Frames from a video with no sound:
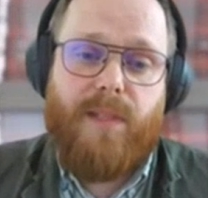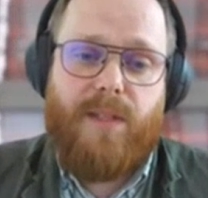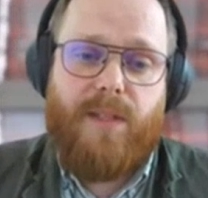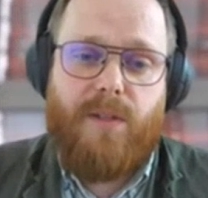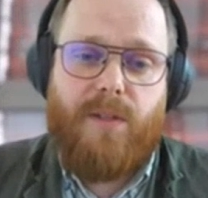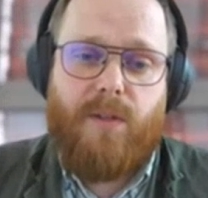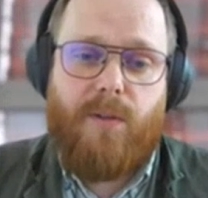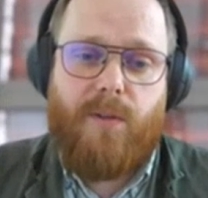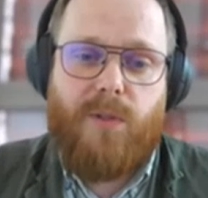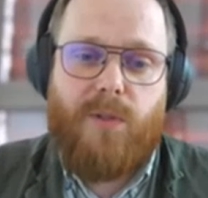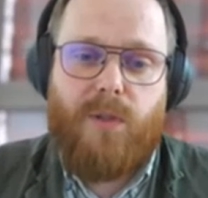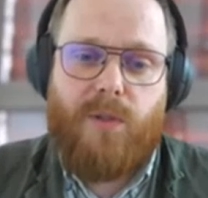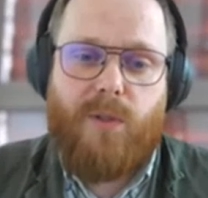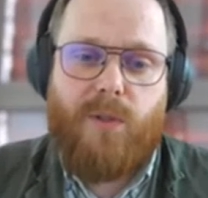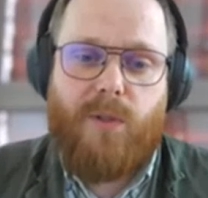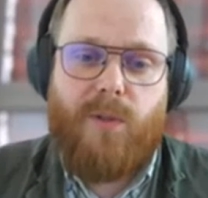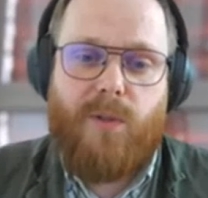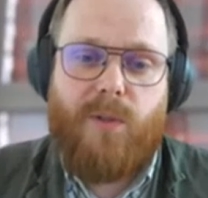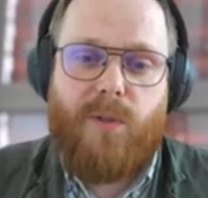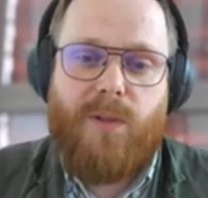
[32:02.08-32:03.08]
This is
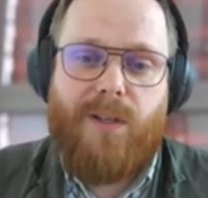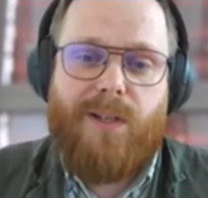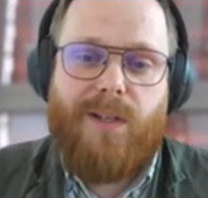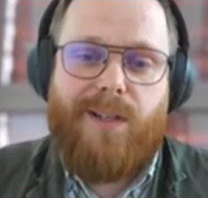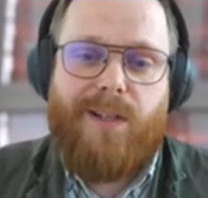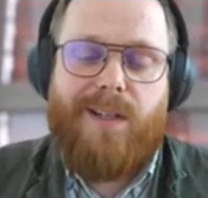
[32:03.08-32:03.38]
also